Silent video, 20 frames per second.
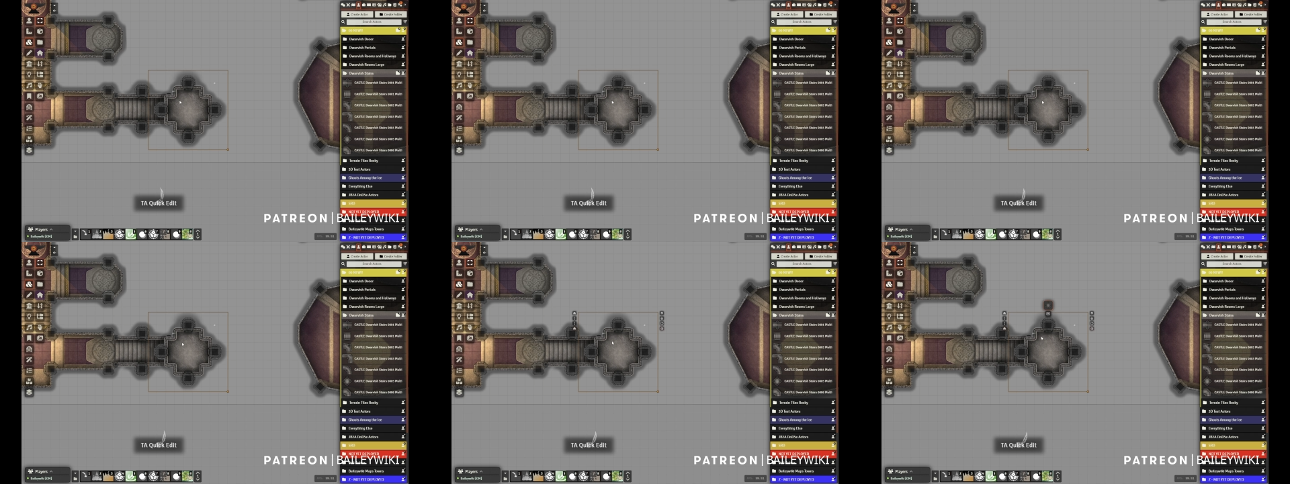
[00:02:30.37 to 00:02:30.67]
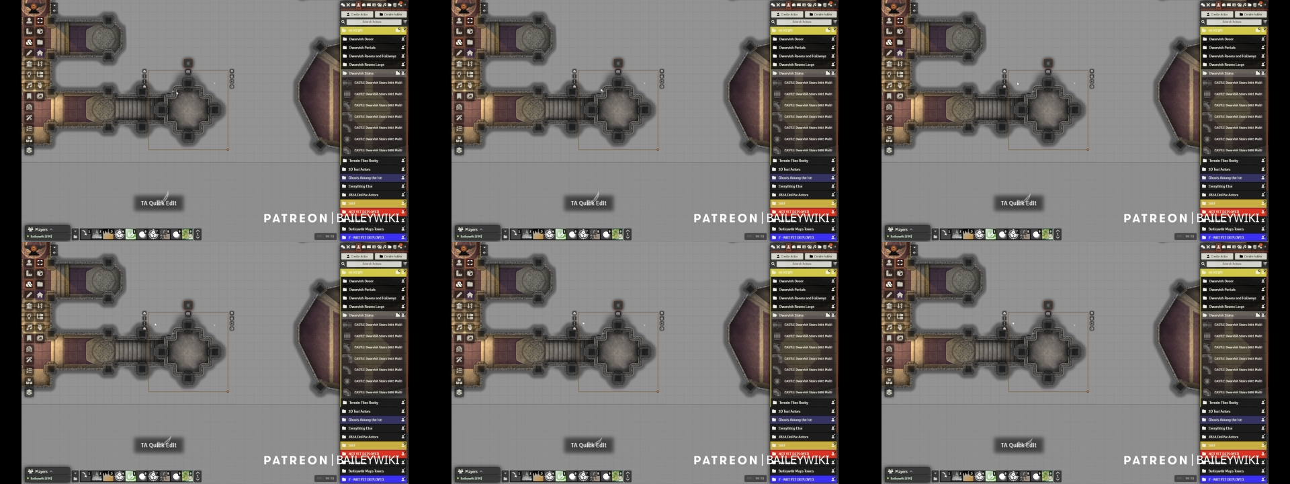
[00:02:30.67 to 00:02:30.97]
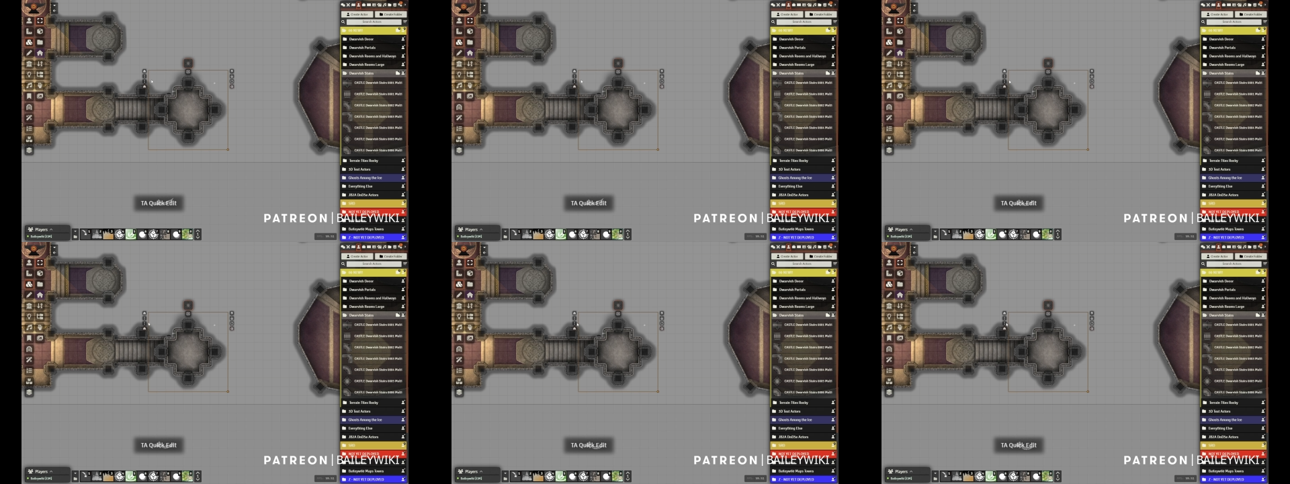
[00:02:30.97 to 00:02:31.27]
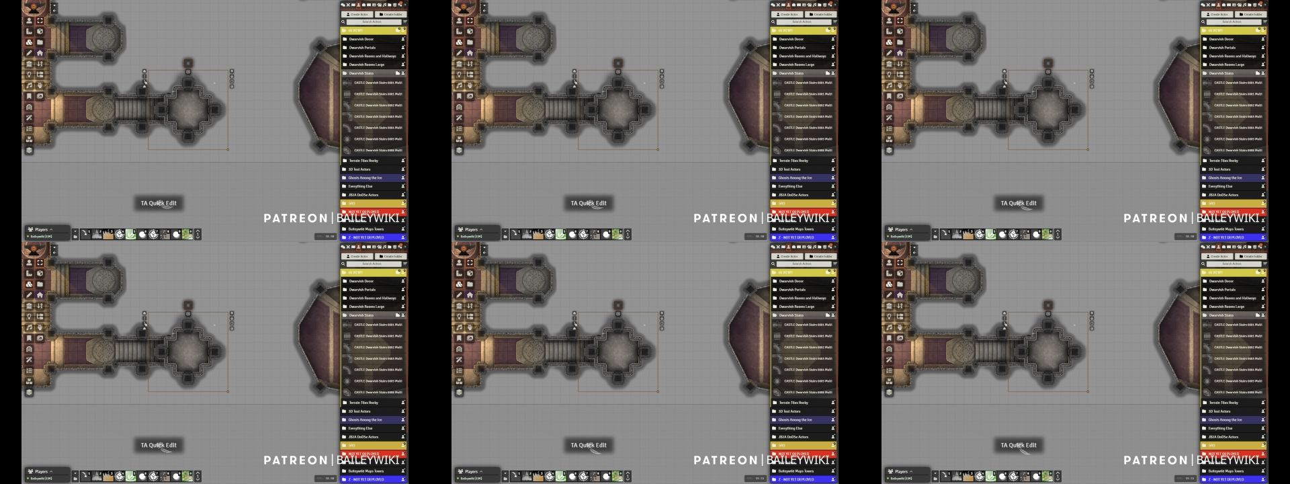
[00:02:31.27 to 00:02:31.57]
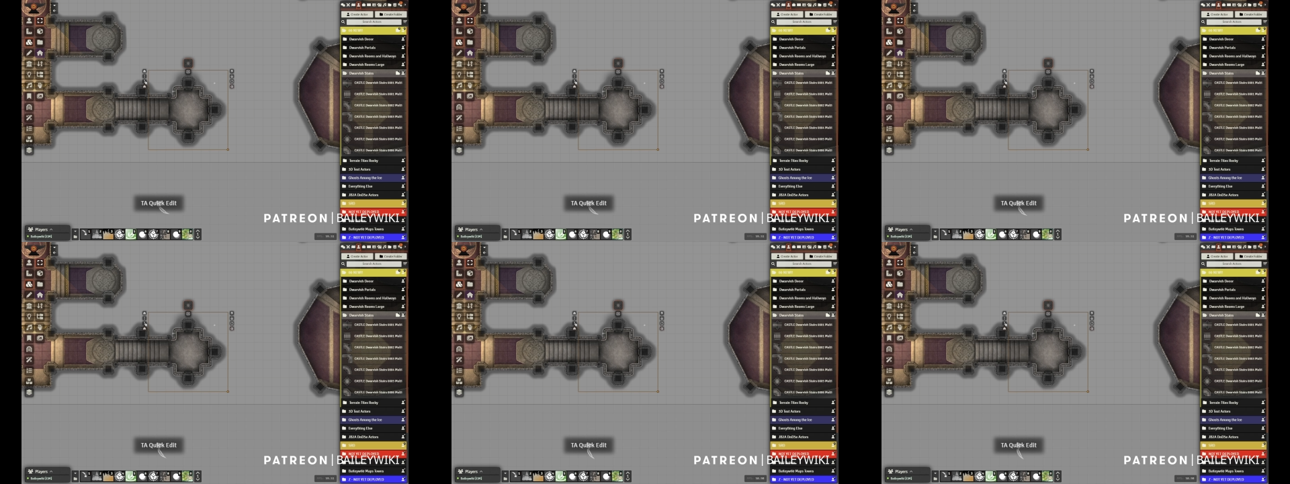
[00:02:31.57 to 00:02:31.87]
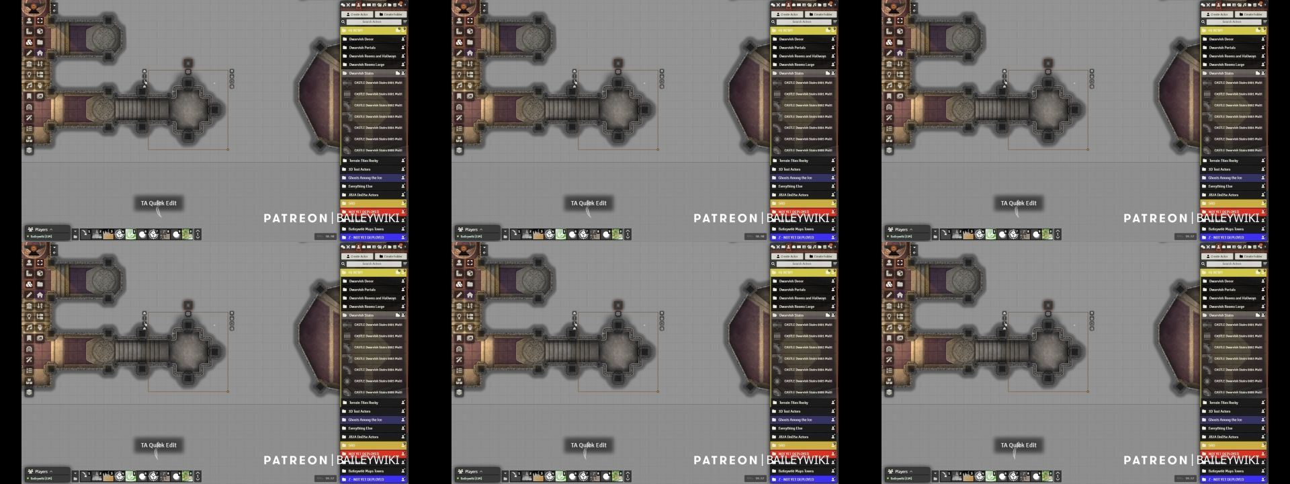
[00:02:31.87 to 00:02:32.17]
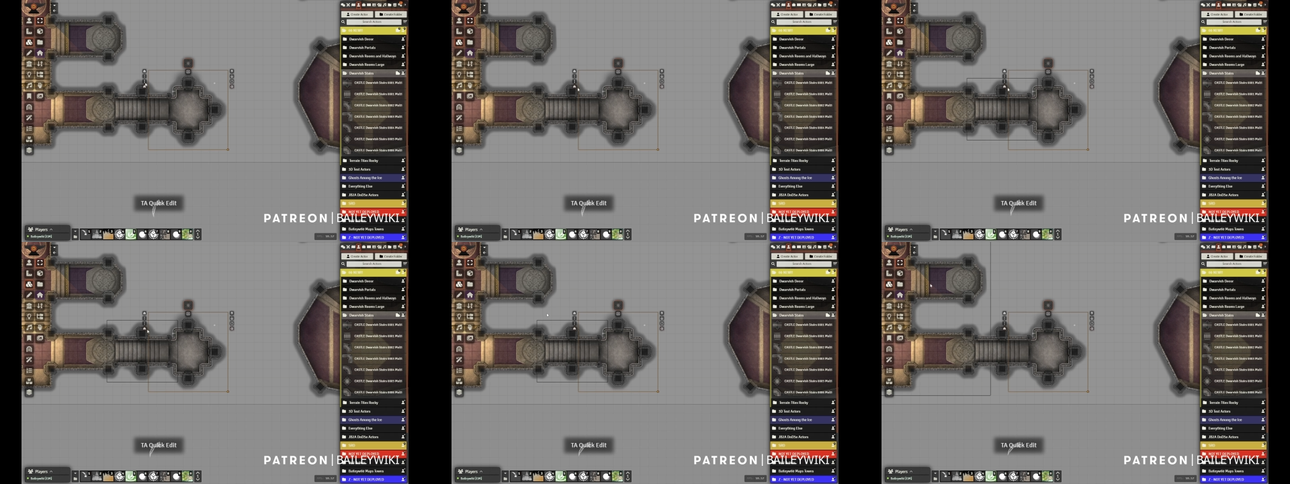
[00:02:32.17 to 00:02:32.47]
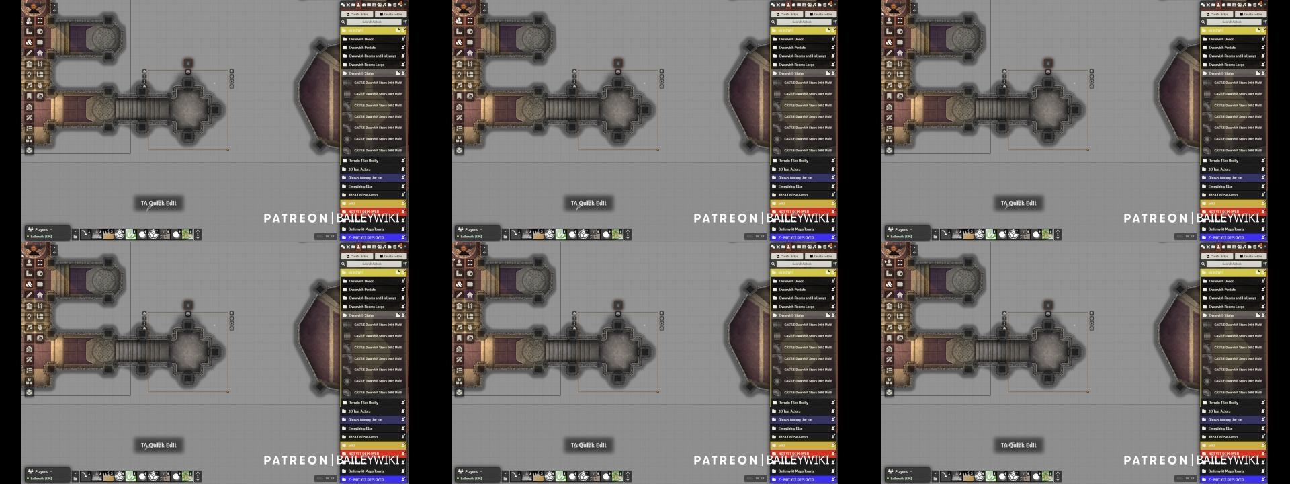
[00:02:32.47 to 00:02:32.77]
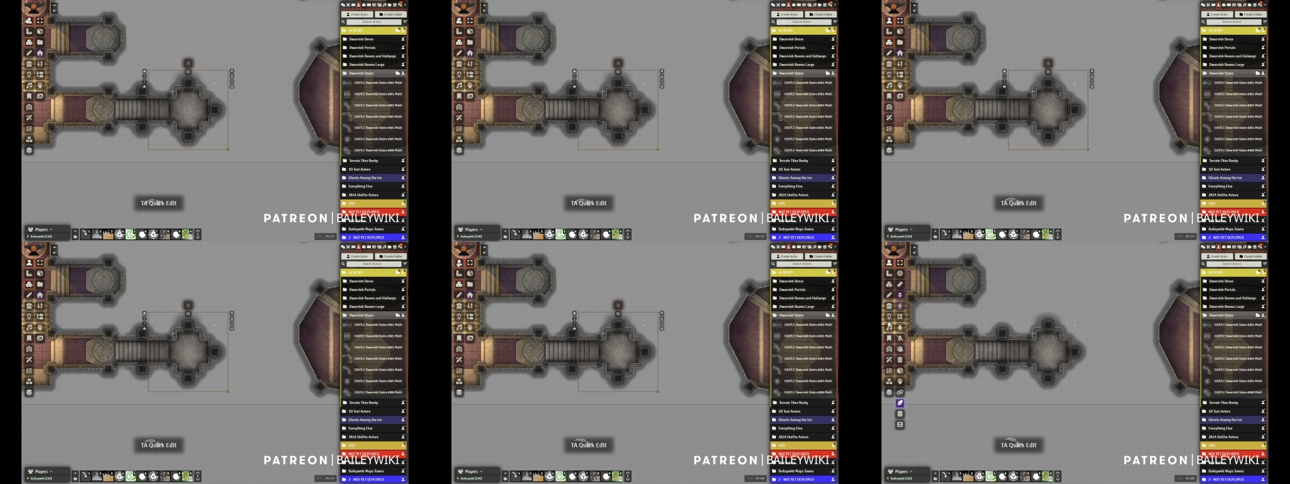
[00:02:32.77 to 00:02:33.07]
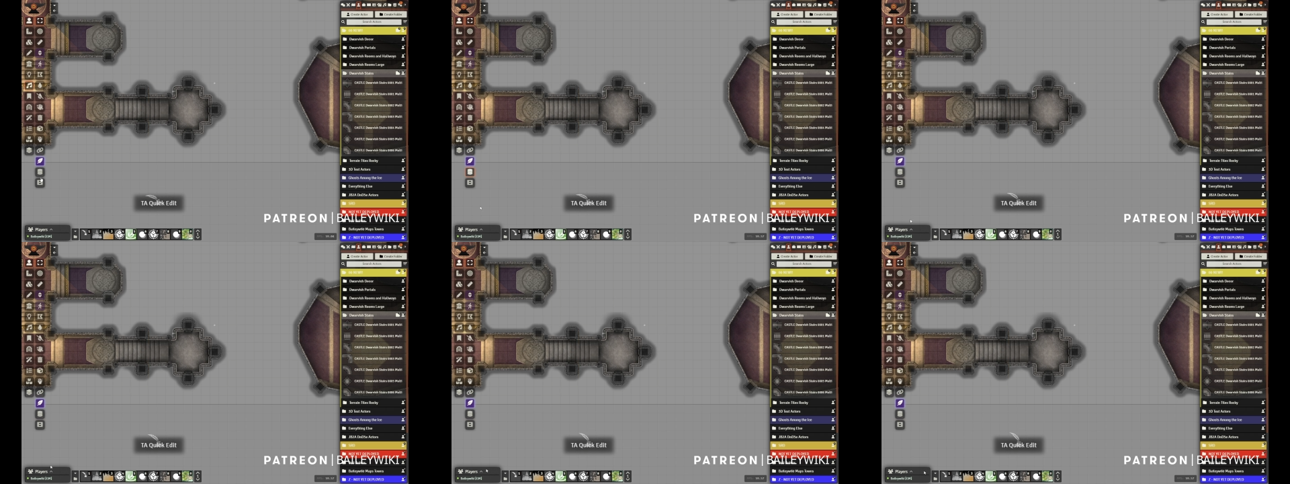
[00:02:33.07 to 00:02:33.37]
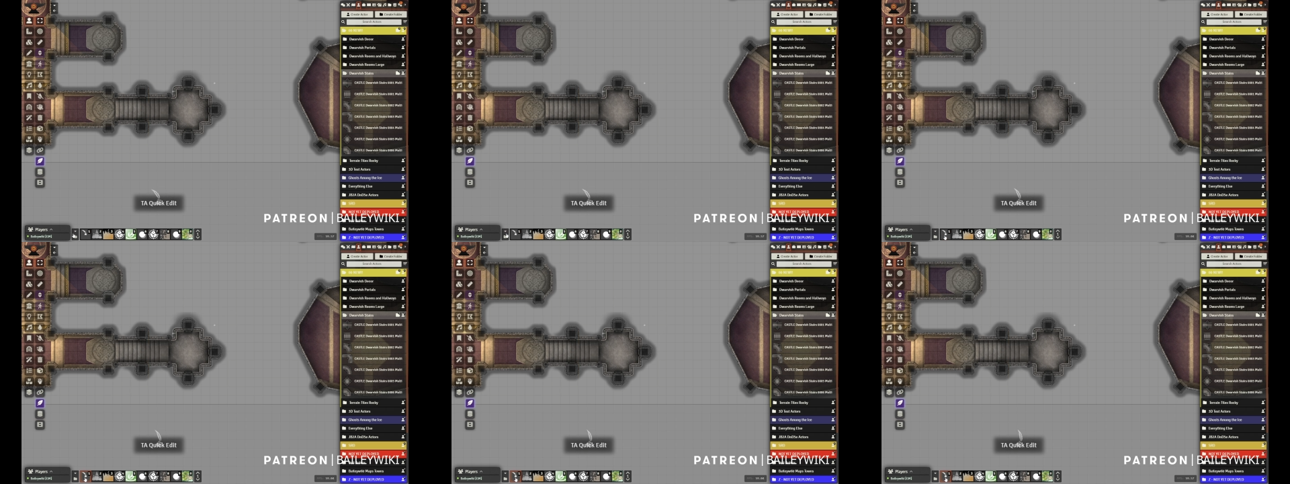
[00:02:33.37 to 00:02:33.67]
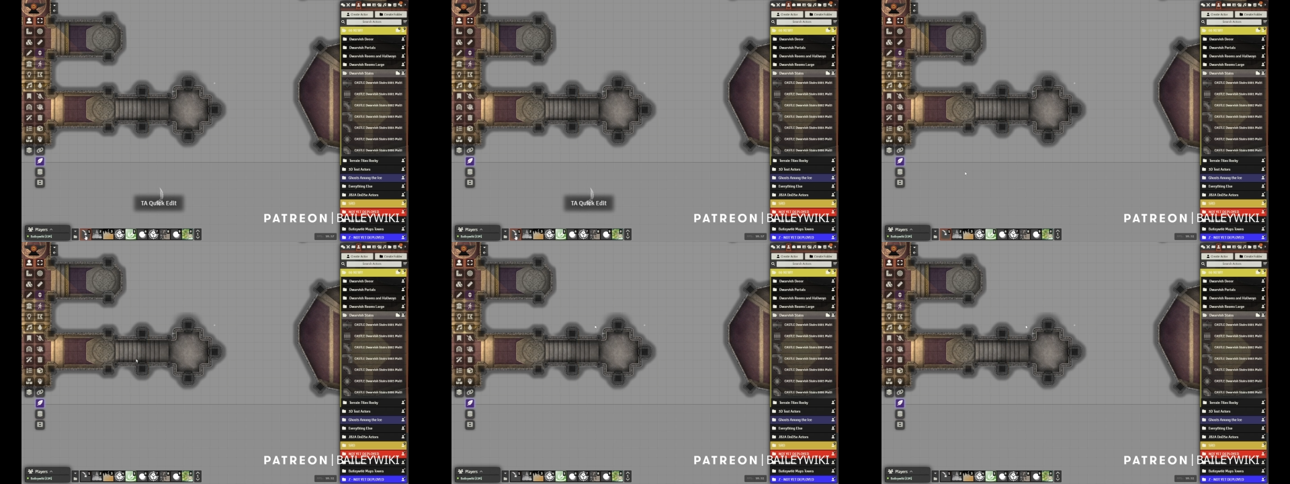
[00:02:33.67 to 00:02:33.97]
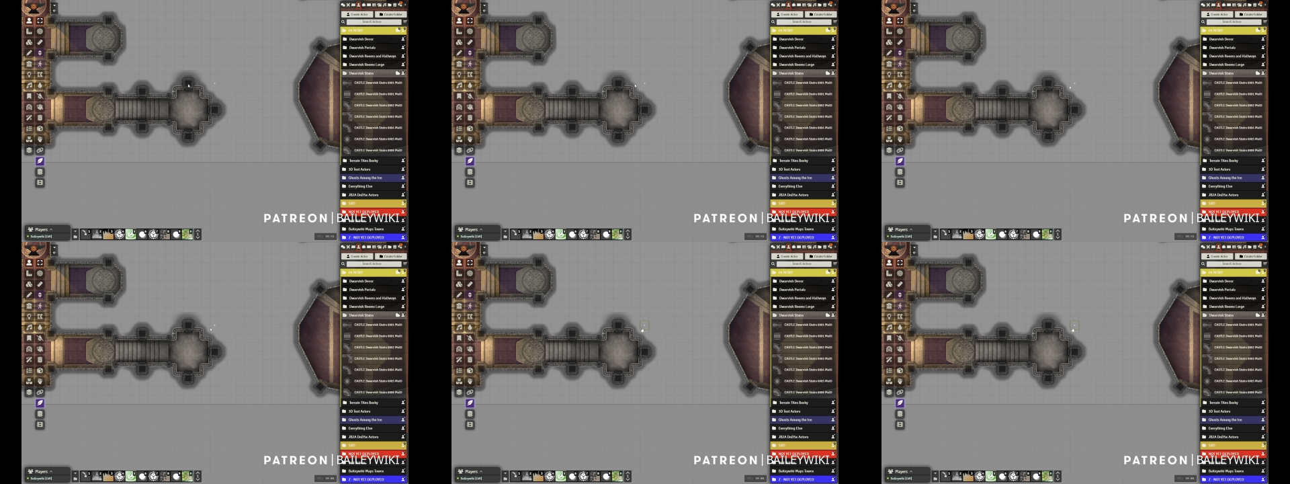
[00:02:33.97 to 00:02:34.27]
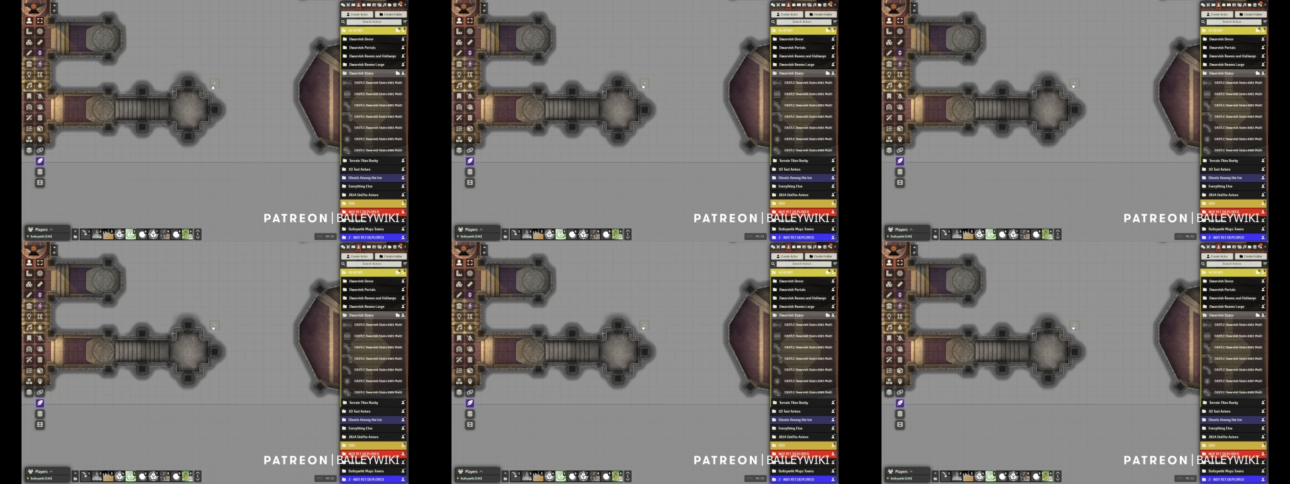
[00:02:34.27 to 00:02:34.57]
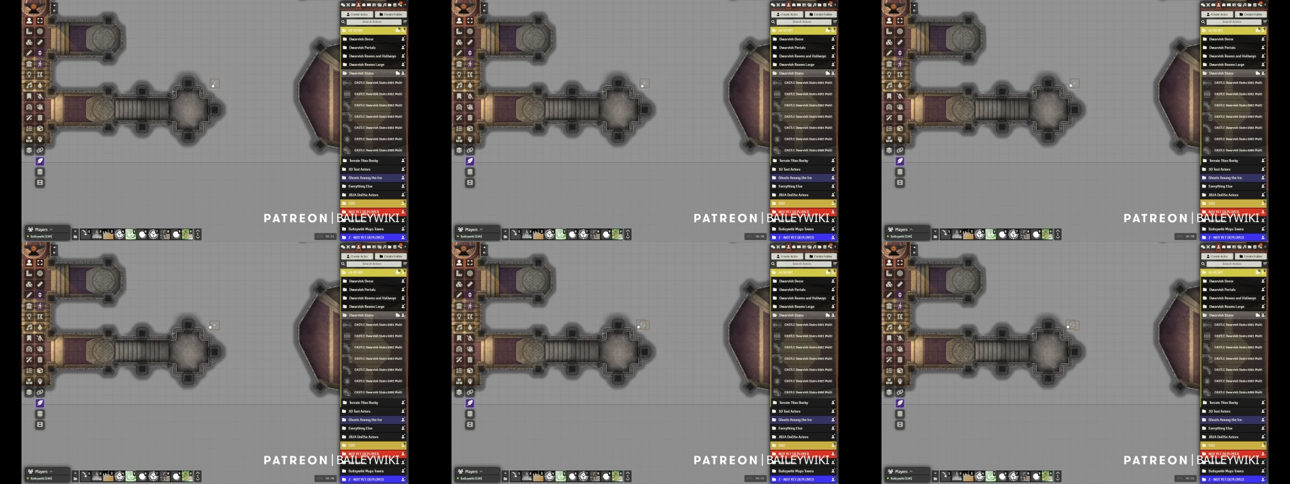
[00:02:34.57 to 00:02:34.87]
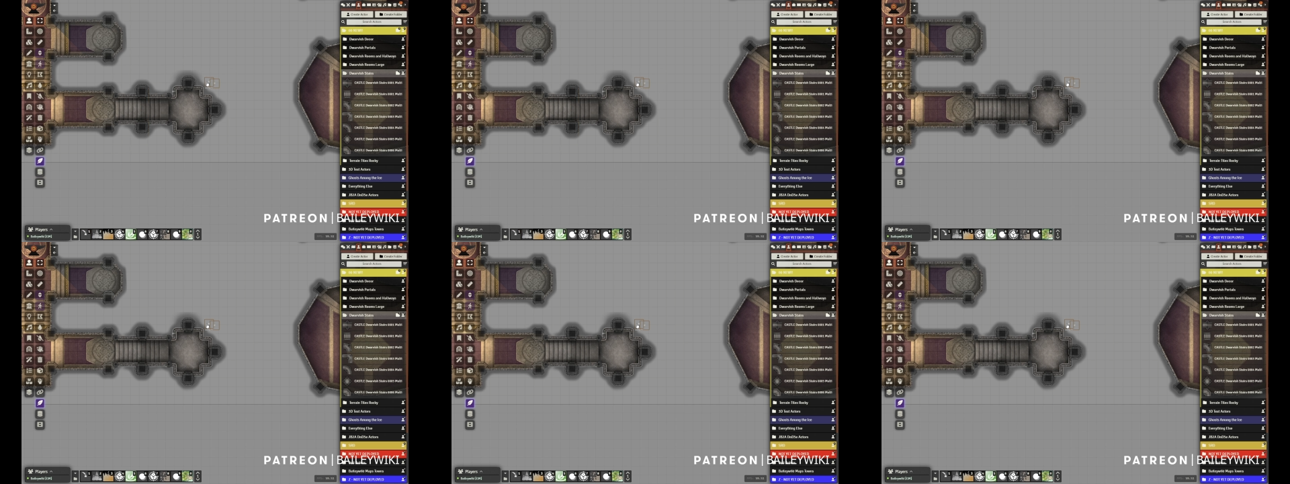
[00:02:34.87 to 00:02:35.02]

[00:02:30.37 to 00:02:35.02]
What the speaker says: Nobody's mouth can be seen.